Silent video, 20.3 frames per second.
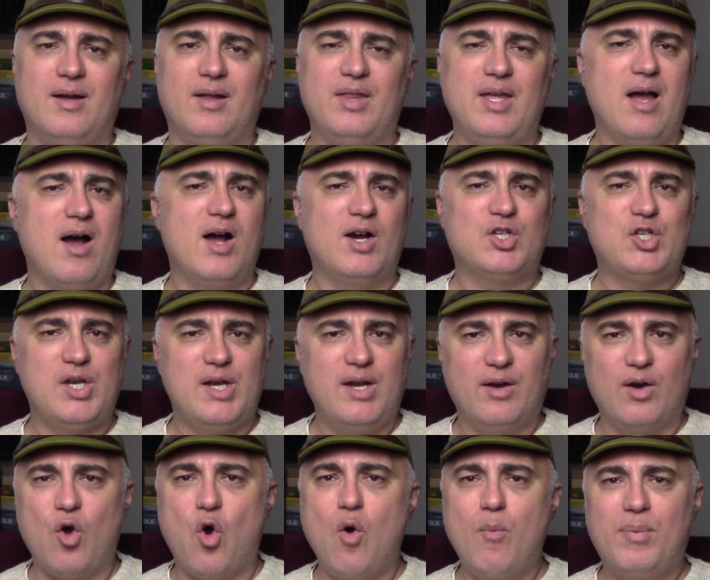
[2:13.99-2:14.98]
The
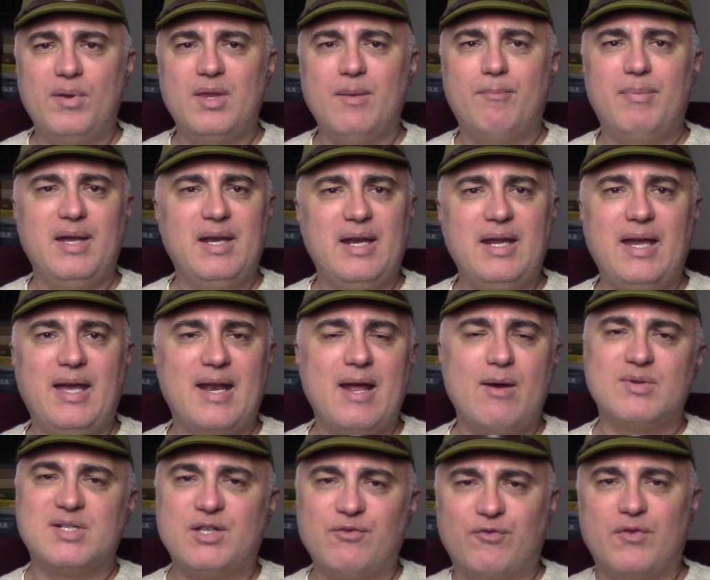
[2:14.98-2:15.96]
auctioneer opened the bidding and I
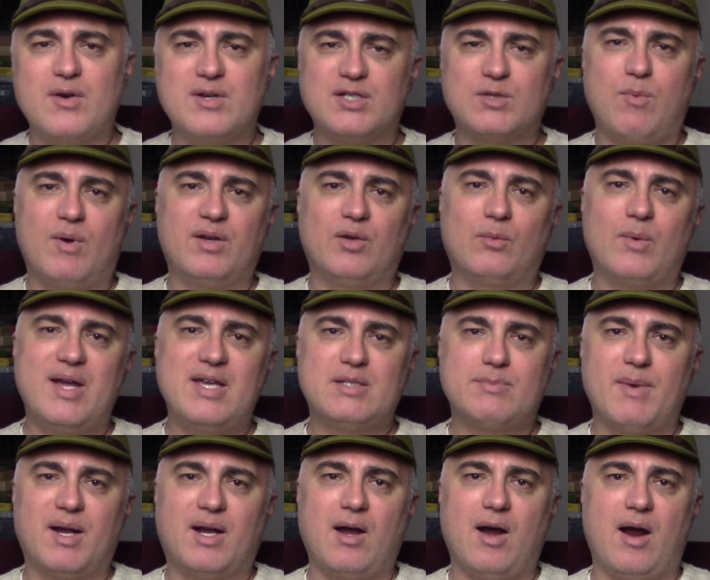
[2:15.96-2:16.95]
was the first one to
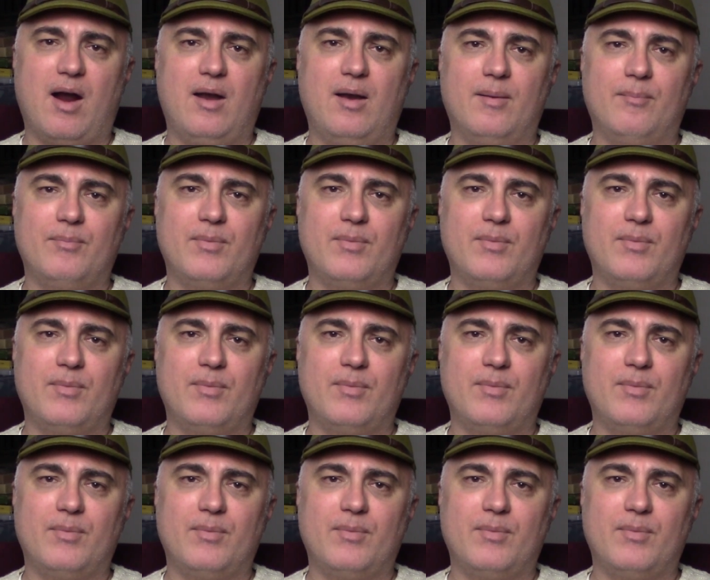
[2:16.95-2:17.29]
raise my card.